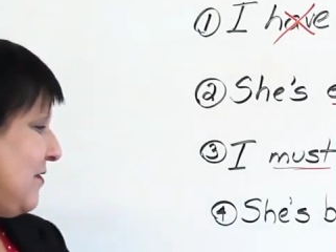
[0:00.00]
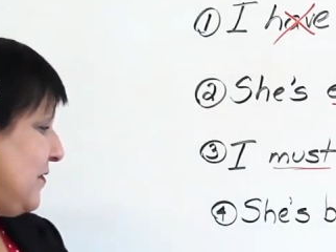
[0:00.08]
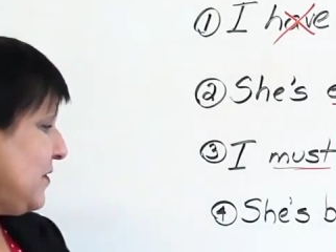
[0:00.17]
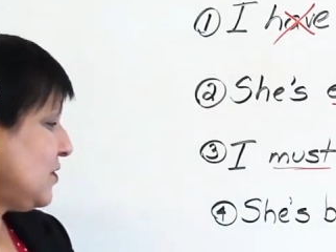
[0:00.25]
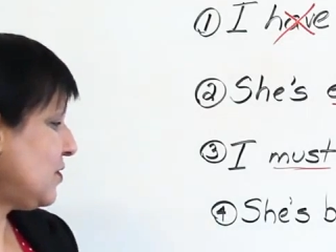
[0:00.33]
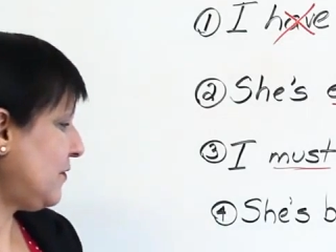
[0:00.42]

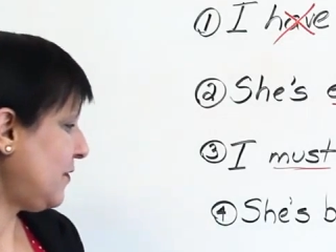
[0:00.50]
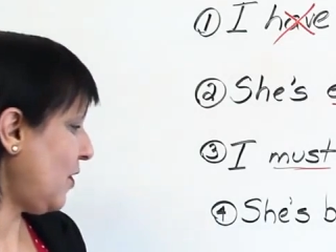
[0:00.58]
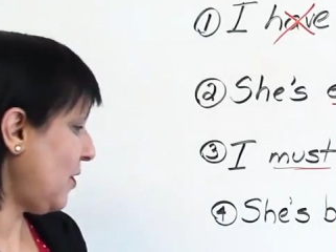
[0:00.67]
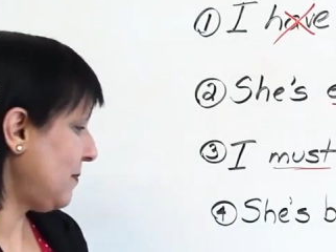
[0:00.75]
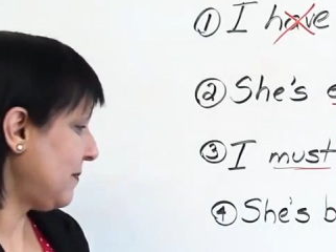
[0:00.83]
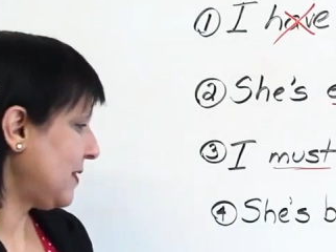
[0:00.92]
First of
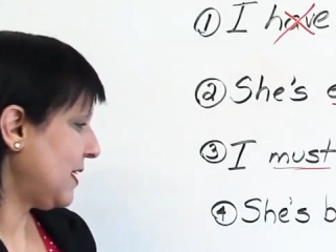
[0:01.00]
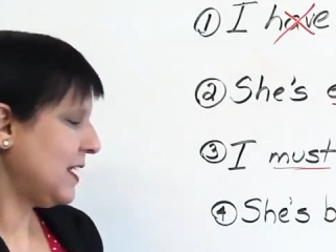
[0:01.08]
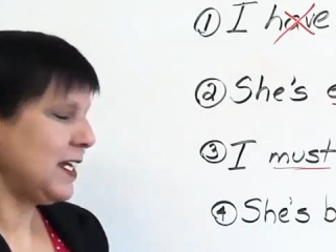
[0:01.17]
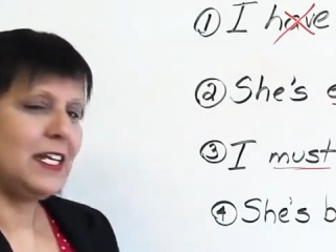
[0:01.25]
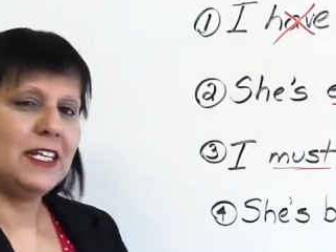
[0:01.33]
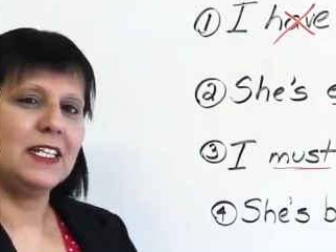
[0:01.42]
all,
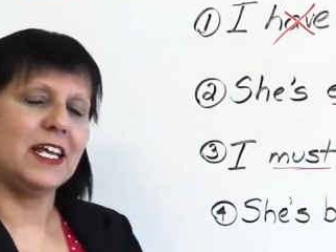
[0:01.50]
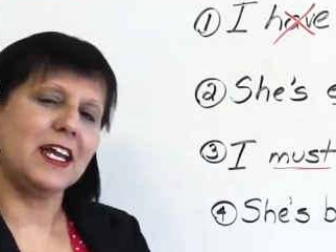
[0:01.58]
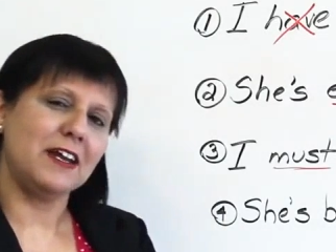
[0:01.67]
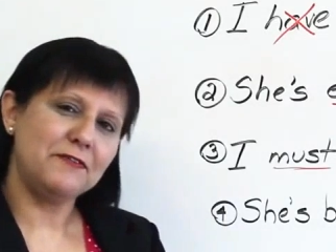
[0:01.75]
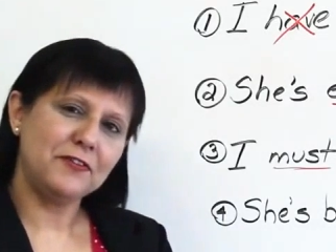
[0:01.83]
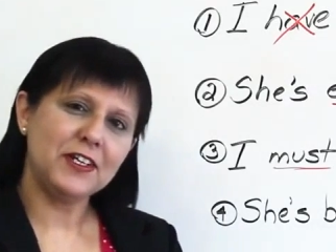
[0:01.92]
in
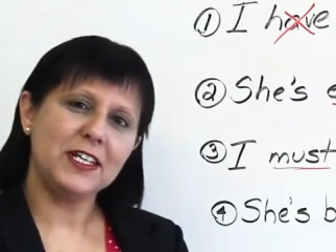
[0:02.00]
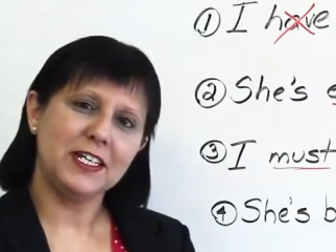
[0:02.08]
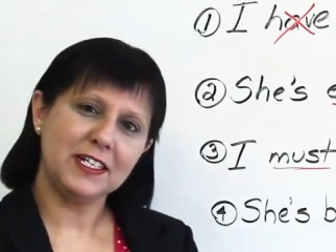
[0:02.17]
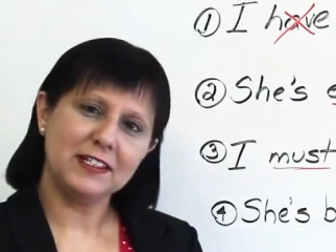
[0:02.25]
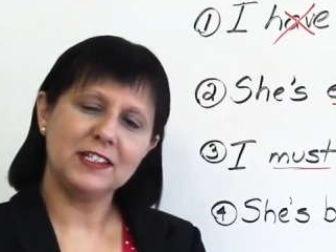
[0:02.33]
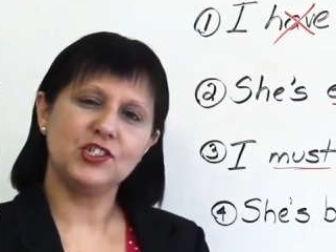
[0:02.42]
every
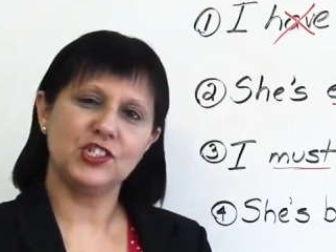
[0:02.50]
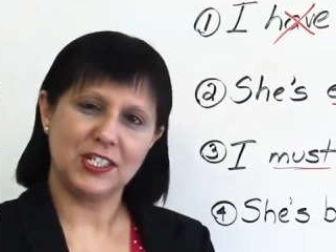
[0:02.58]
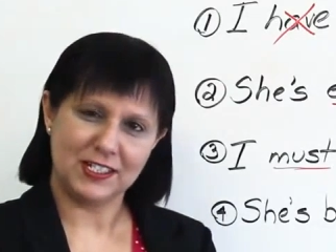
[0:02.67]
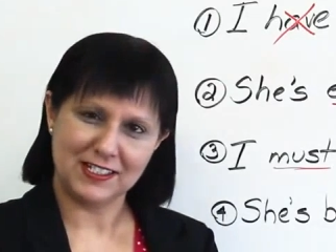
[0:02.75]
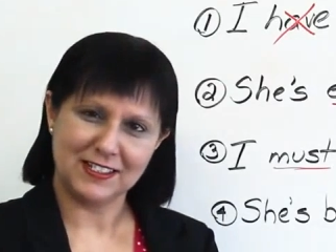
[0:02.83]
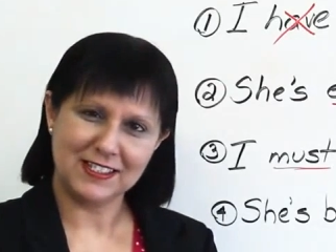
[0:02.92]
English
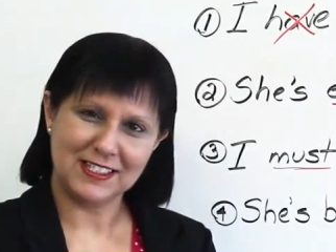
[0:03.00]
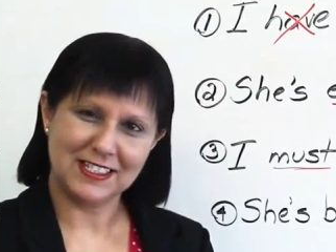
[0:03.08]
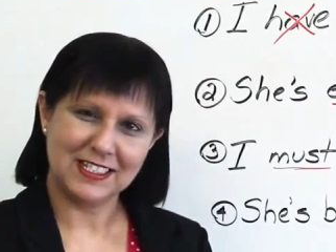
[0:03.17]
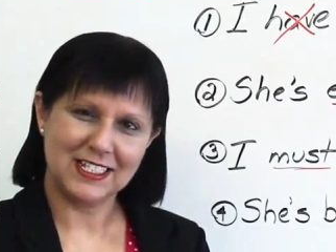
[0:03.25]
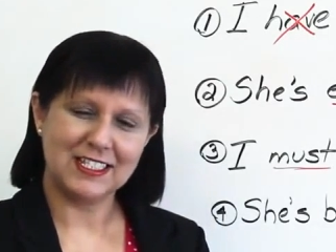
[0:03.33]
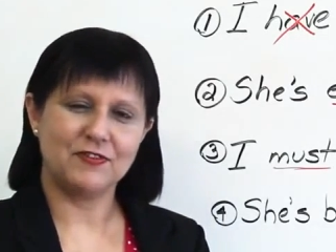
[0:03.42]
sentence,
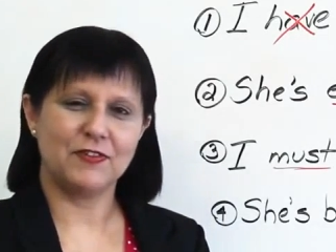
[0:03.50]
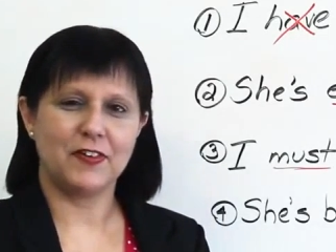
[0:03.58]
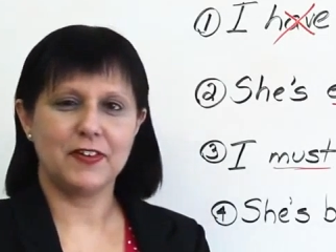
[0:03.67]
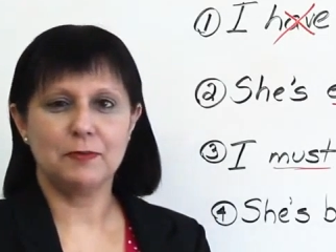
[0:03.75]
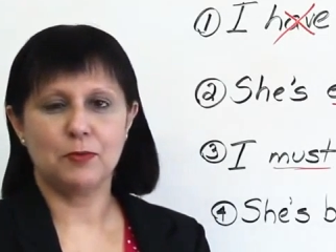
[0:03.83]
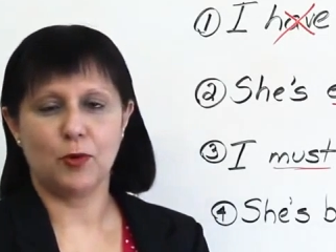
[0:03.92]
it's
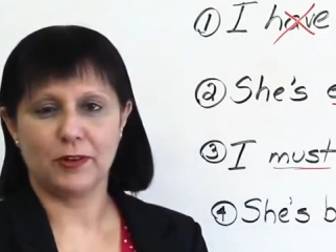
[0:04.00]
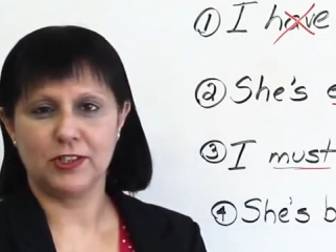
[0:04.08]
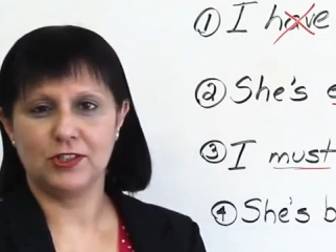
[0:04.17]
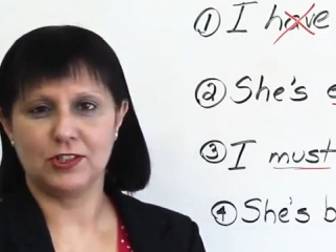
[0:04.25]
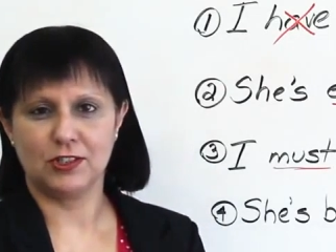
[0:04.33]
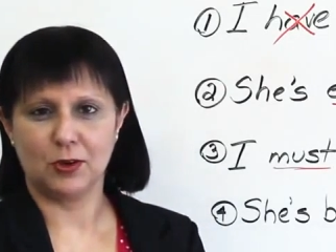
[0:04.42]
very
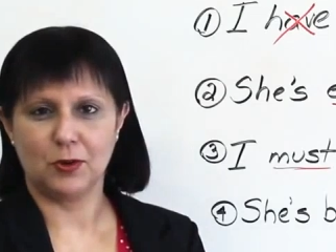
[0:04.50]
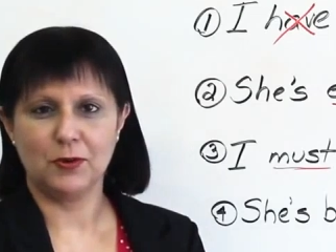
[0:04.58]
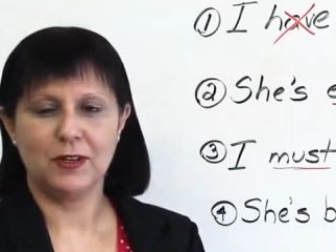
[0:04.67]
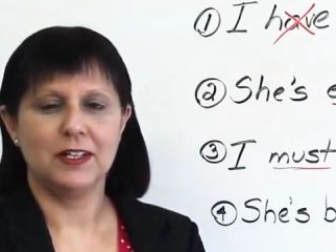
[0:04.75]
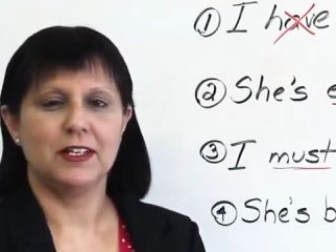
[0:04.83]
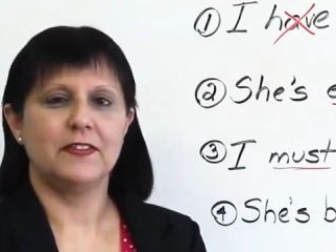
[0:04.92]
important to
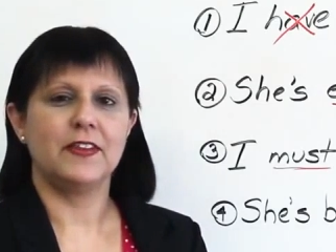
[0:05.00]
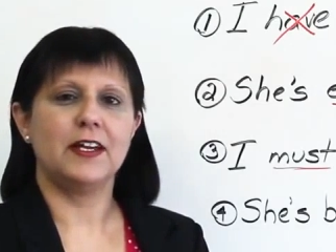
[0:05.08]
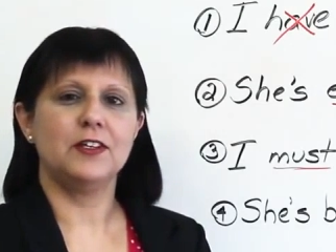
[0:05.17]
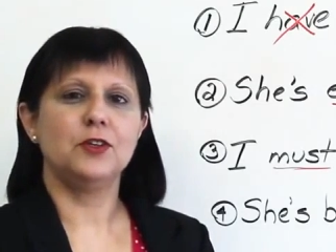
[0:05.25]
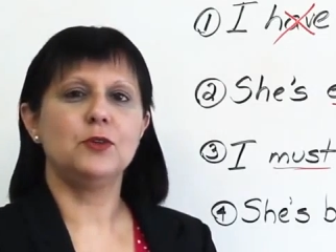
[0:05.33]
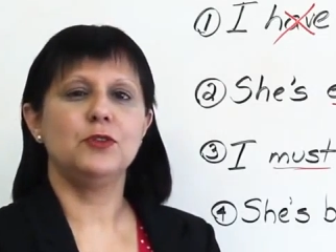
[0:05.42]
know
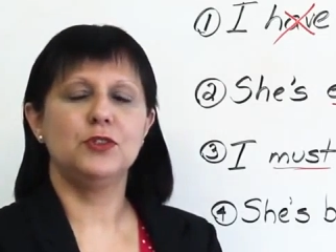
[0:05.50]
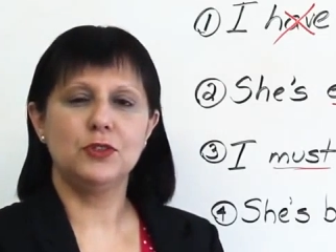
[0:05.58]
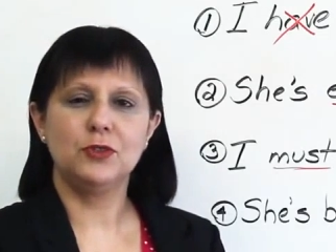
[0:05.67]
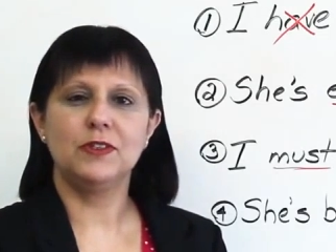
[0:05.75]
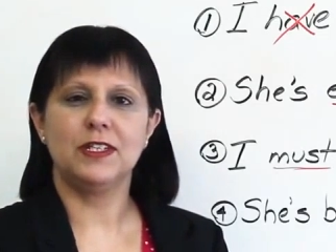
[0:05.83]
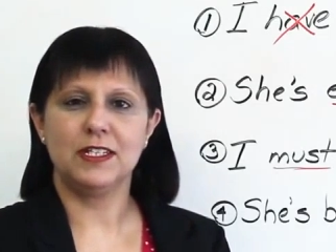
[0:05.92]
that you
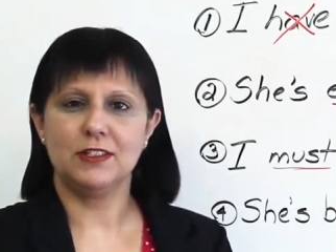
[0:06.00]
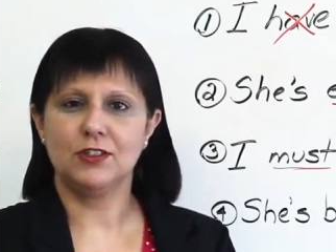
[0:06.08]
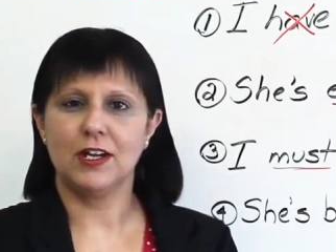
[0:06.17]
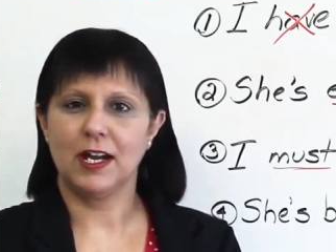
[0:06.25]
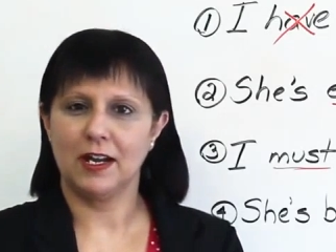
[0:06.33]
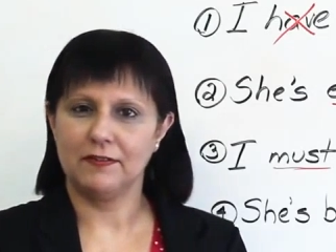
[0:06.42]
do need
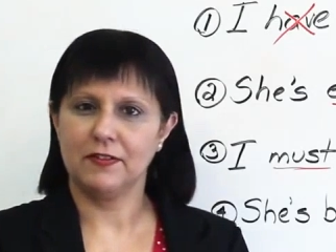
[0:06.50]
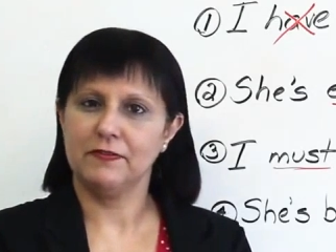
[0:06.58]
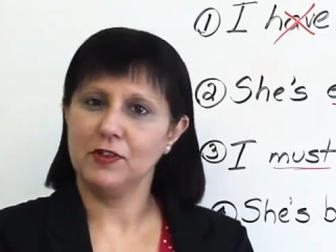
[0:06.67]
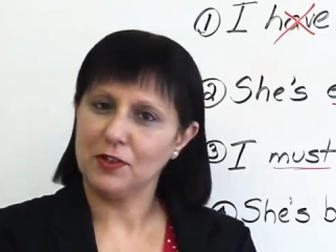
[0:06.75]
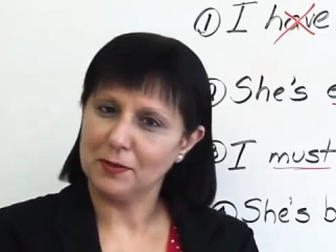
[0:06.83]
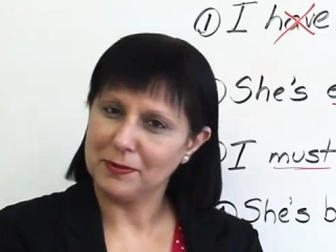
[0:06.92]
to have a
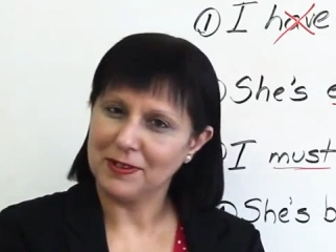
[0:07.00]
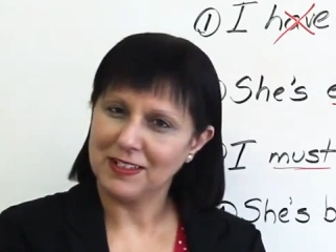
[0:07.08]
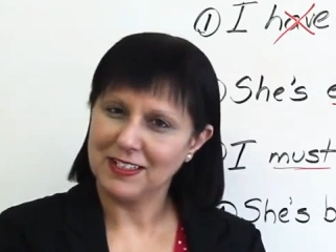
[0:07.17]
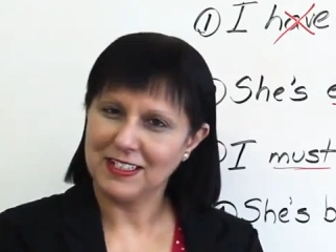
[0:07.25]
verb.